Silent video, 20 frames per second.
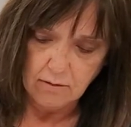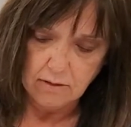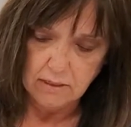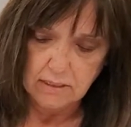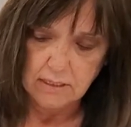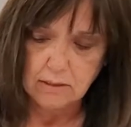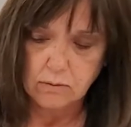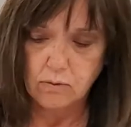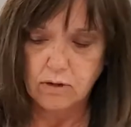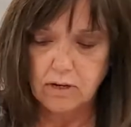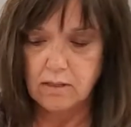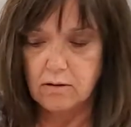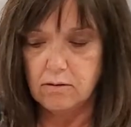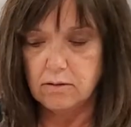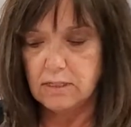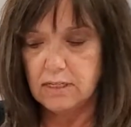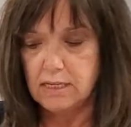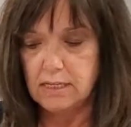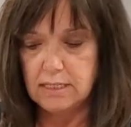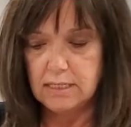This is one of those
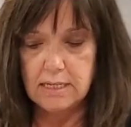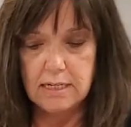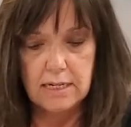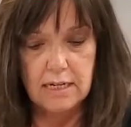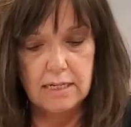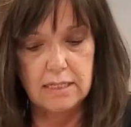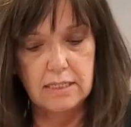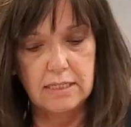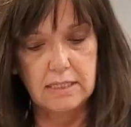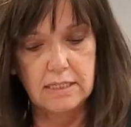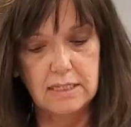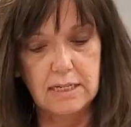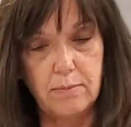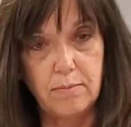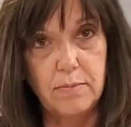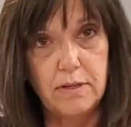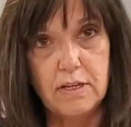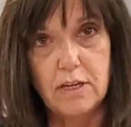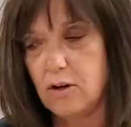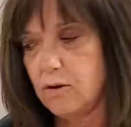easy, nice dump
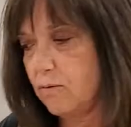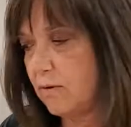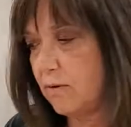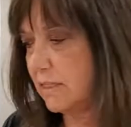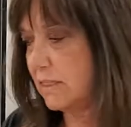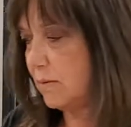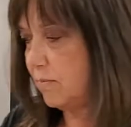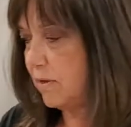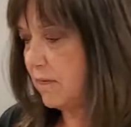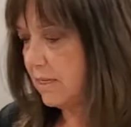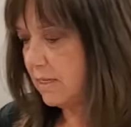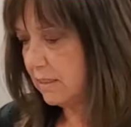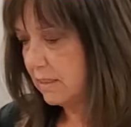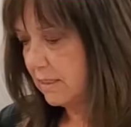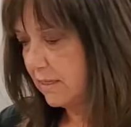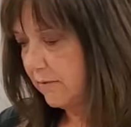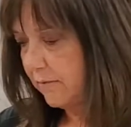and go recipes.